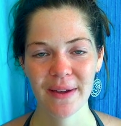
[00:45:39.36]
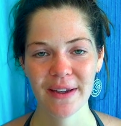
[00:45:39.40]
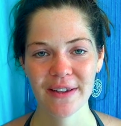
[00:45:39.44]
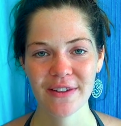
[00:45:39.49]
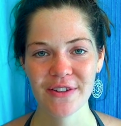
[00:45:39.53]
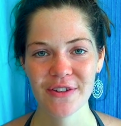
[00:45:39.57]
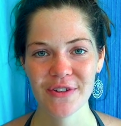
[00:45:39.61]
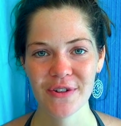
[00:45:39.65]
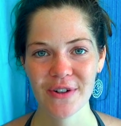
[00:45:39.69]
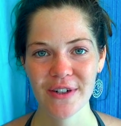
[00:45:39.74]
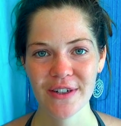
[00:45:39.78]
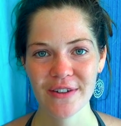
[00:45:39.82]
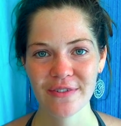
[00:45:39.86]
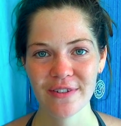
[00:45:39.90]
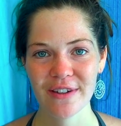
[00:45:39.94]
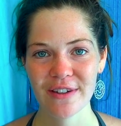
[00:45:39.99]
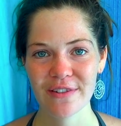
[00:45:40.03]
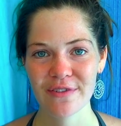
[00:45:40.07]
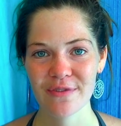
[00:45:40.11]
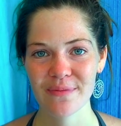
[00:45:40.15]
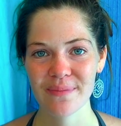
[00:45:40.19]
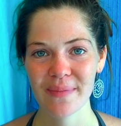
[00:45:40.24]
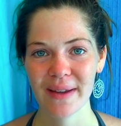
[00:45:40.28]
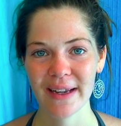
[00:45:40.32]
it short,
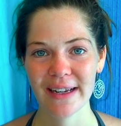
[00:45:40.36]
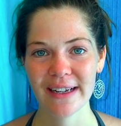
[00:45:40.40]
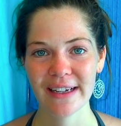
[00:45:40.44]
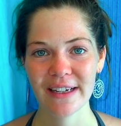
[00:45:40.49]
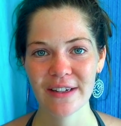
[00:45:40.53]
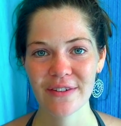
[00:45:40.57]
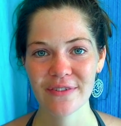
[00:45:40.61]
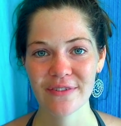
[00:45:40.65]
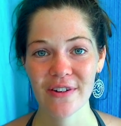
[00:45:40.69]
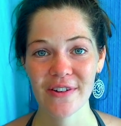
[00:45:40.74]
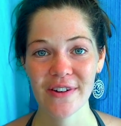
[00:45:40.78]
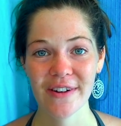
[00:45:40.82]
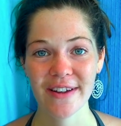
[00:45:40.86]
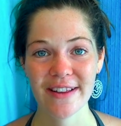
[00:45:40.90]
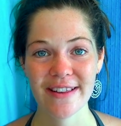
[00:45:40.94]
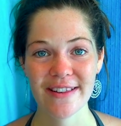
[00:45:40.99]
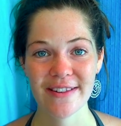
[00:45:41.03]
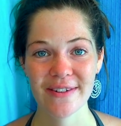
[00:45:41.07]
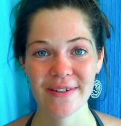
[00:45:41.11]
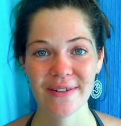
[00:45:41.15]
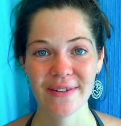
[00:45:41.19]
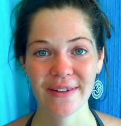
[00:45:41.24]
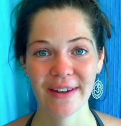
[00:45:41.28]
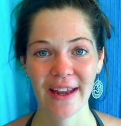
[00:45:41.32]
we've mainly
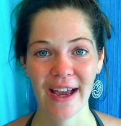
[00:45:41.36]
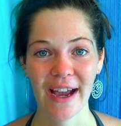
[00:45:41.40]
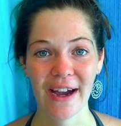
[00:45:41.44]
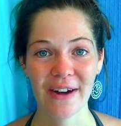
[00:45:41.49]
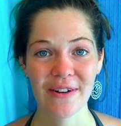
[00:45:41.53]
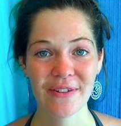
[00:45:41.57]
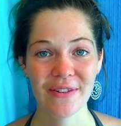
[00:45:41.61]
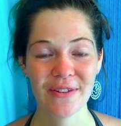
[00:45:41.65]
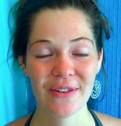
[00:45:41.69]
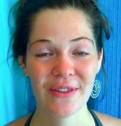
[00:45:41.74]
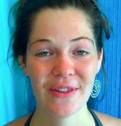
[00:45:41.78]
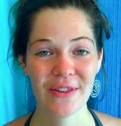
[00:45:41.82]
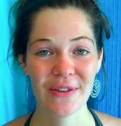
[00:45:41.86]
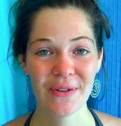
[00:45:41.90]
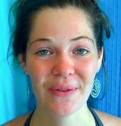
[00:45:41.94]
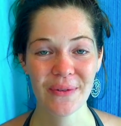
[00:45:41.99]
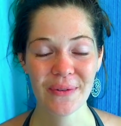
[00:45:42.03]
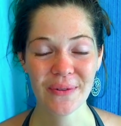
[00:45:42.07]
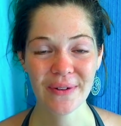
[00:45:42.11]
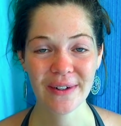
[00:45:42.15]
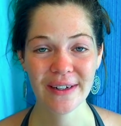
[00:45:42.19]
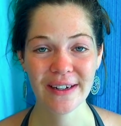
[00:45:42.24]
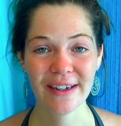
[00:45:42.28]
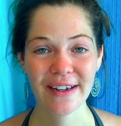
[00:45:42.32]
focused on how to
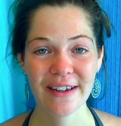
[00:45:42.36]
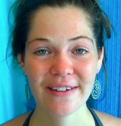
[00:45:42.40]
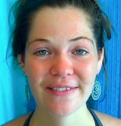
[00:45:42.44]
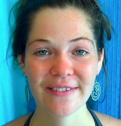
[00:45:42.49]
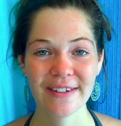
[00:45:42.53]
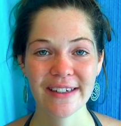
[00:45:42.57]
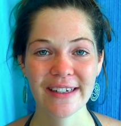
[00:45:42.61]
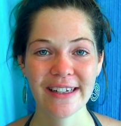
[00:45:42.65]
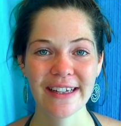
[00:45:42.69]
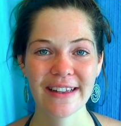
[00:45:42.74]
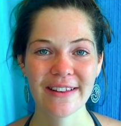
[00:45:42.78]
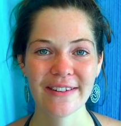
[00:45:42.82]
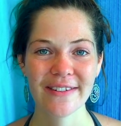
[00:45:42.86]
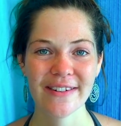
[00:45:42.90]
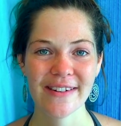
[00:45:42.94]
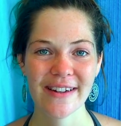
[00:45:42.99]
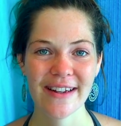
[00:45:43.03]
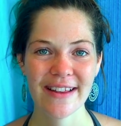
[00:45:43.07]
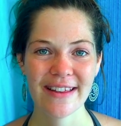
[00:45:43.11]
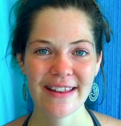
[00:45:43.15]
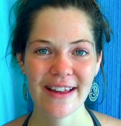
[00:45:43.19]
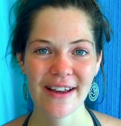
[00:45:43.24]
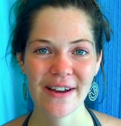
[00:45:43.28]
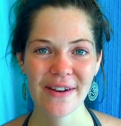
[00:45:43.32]
talk lovingly to
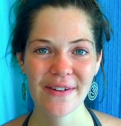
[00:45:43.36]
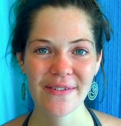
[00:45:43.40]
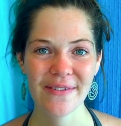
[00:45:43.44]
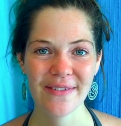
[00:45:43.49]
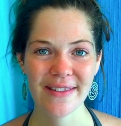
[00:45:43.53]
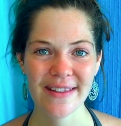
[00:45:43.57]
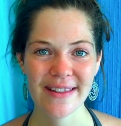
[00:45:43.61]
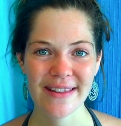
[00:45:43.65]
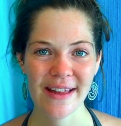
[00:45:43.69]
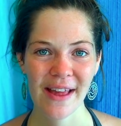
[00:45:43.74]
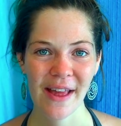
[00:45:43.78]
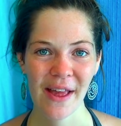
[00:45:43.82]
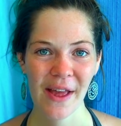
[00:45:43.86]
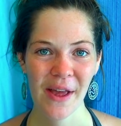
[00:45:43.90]
ourselves.